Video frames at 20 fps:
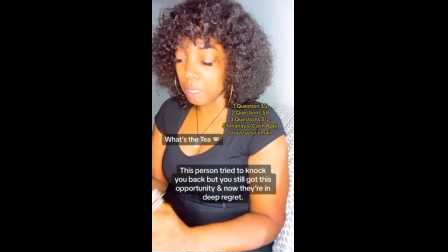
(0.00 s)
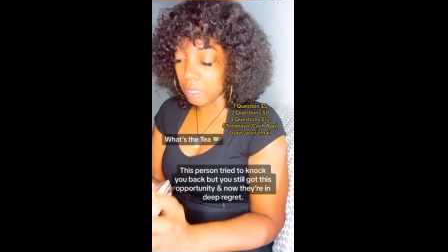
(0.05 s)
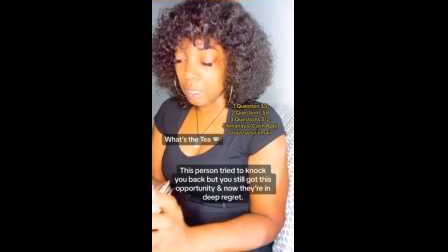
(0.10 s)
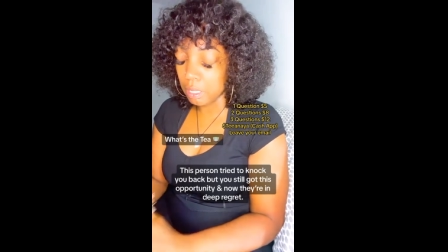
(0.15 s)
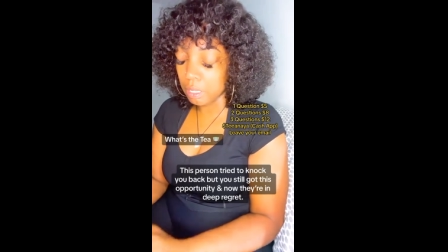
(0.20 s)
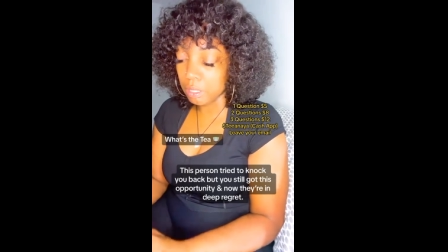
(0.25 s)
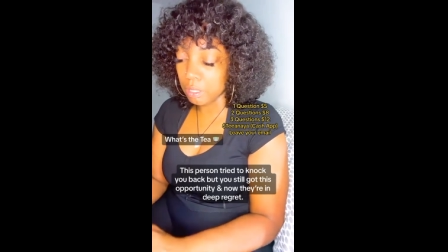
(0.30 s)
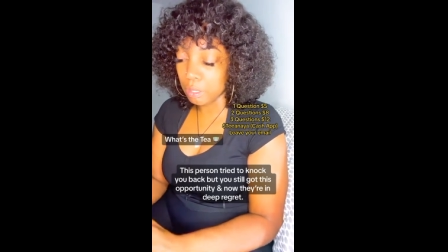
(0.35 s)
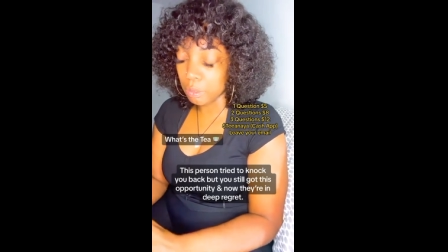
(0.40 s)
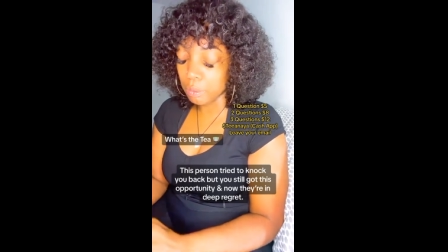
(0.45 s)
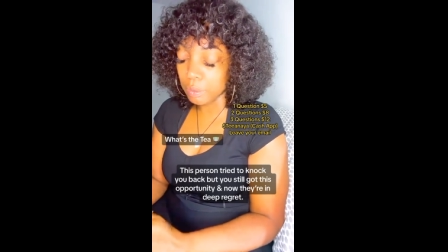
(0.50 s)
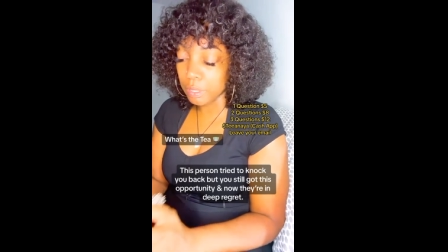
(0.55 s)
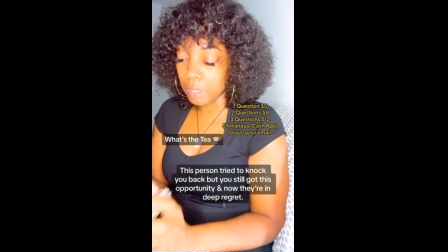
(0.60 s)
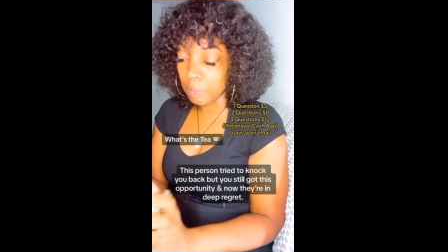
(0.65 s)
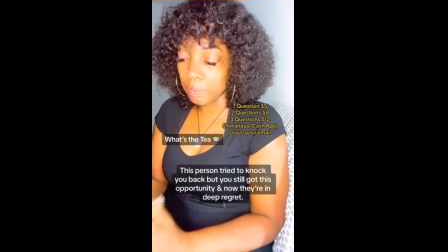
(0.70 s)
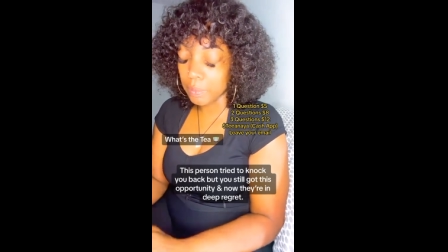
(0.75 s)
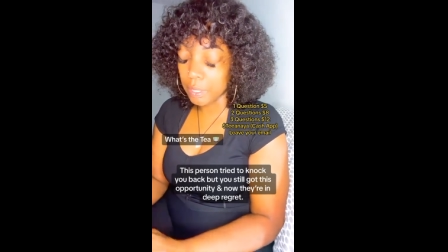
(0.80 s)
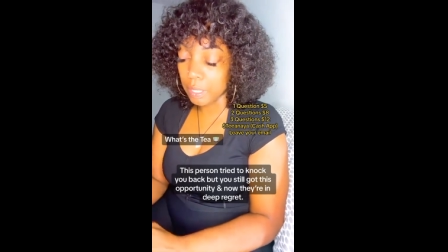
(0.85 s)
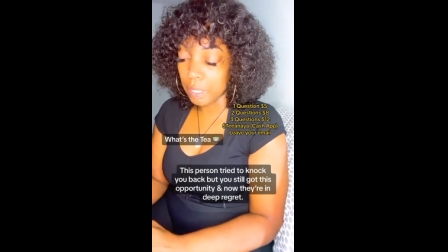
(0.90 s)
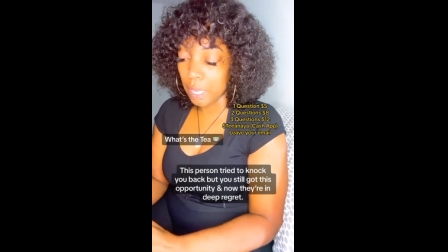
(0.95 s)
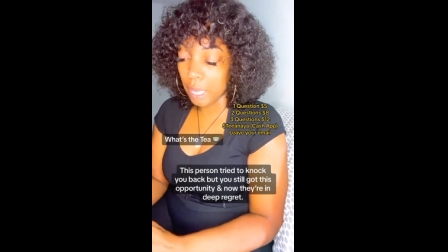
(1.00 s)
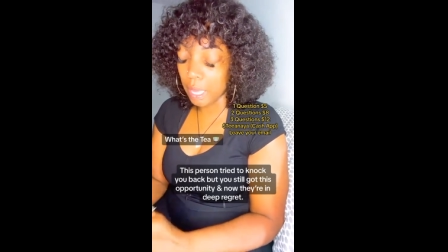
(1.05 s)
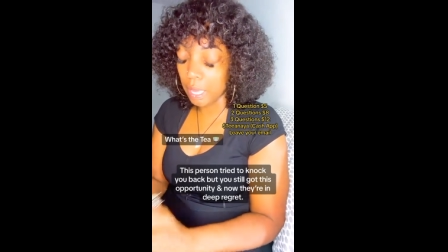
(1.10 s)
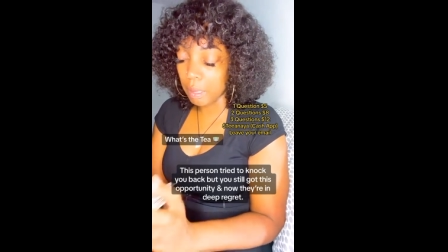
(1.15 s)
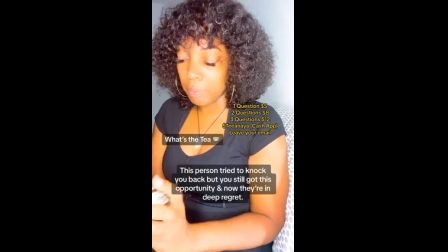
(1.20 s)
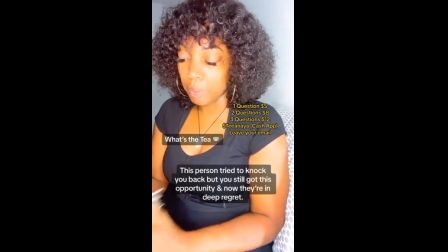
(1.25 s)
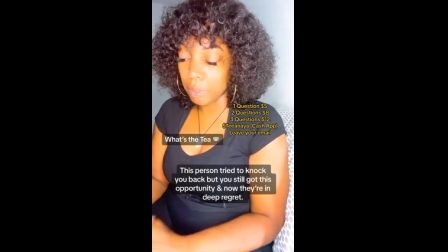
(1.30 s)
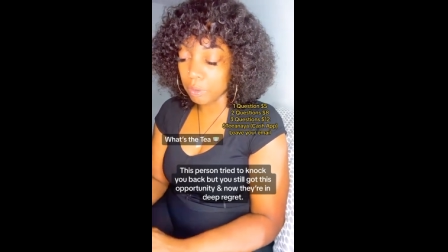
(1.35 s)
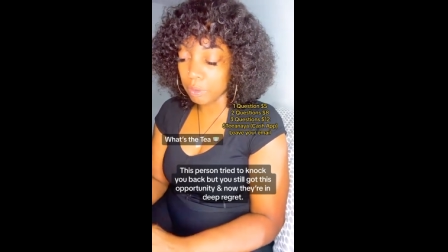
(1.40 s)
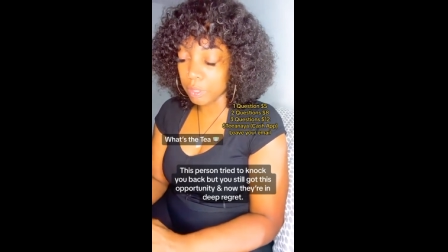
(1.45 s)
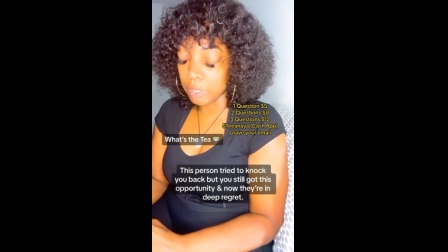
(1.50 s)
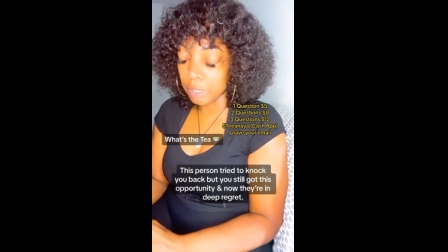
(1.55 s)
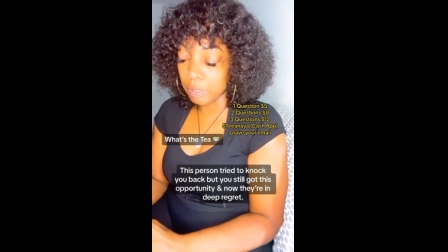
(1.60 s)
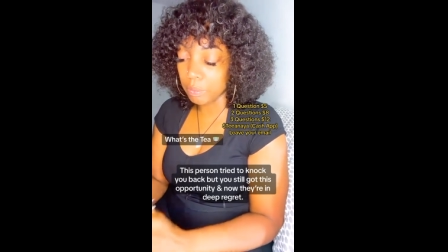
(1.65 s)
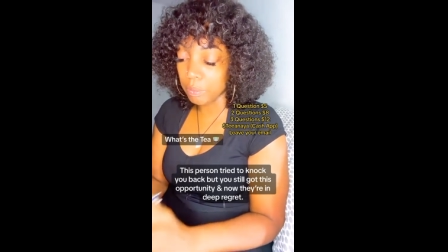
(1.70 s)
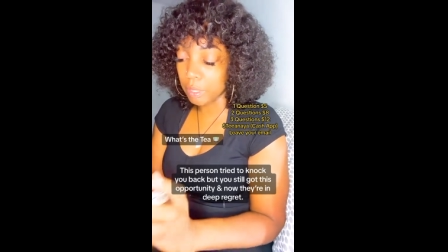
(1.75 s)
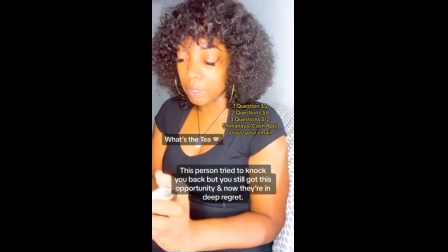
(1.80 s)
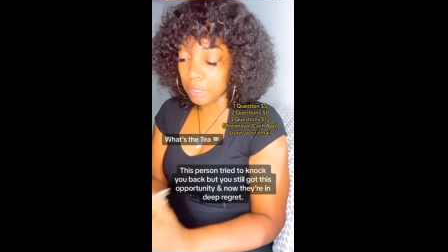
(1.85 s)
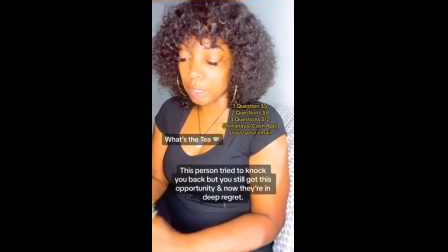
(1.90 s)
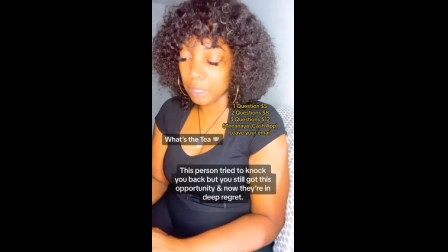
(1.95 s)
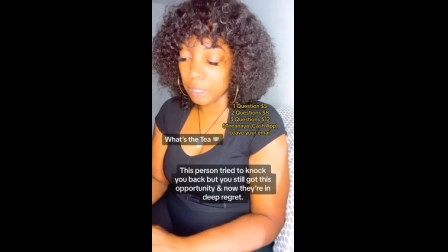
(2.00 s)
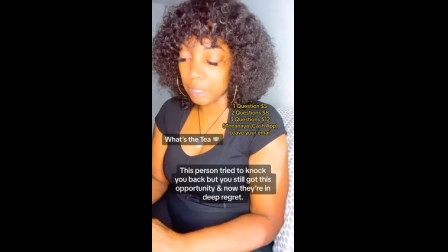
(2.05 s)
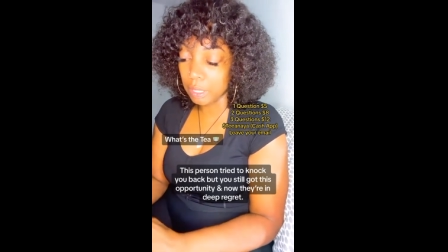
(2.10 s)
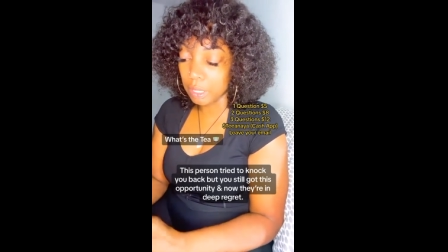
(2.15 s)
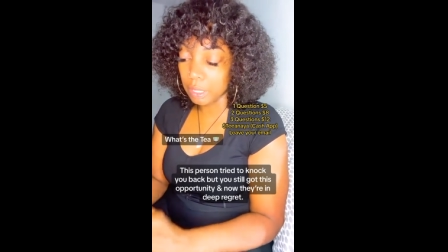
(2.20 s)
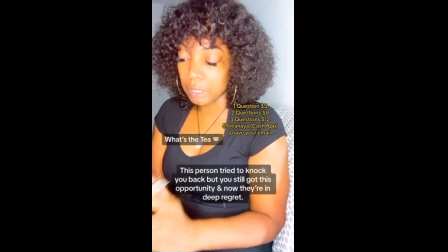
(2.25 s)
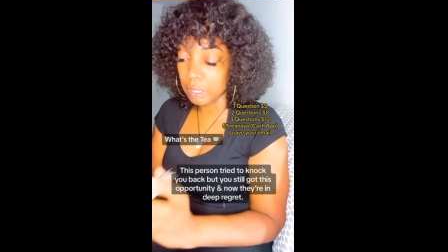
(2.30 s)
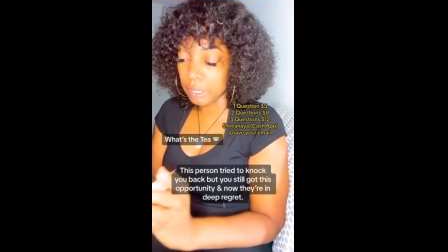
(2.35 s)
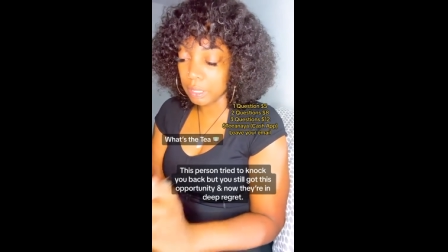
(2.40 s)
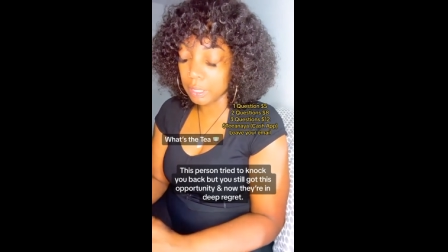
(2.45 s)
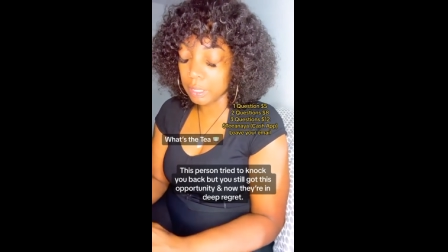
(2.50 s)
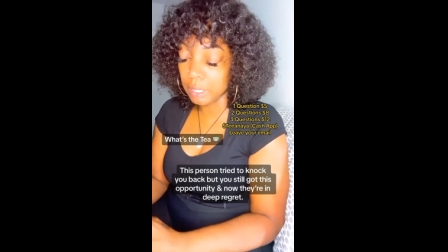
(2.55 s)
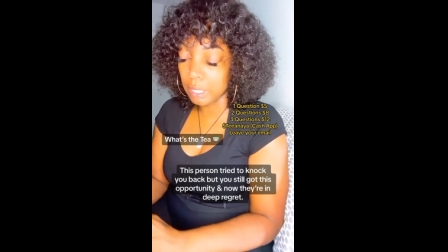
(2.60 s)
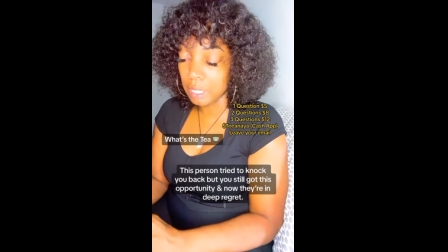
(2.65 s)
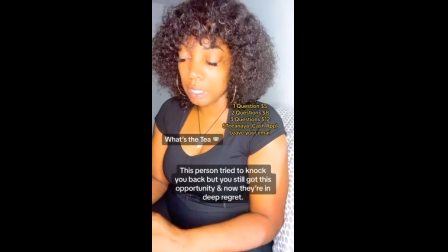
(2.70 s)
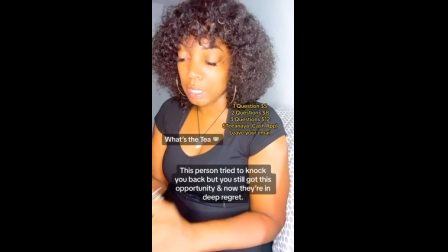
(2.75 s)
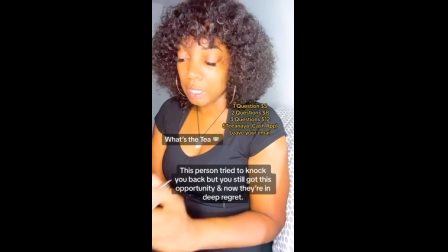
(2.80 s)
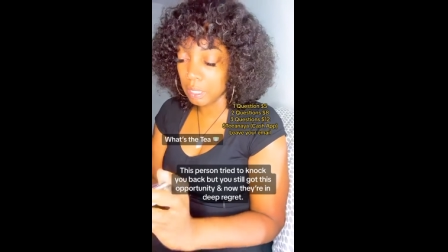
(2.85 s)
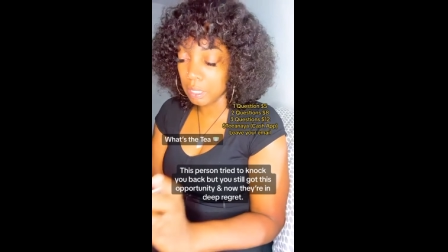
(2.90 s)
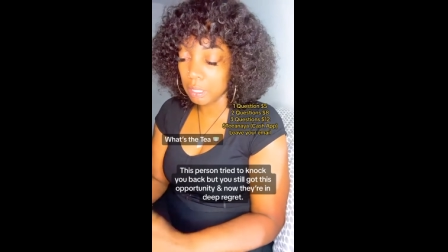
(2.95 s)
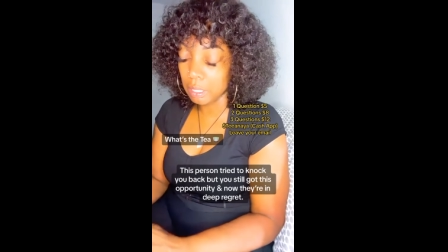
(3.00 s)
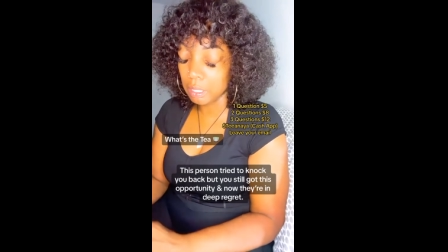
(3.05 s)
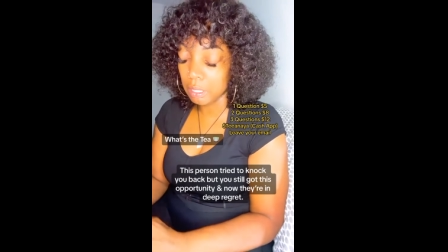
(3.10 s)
So something happened, or something that they seen.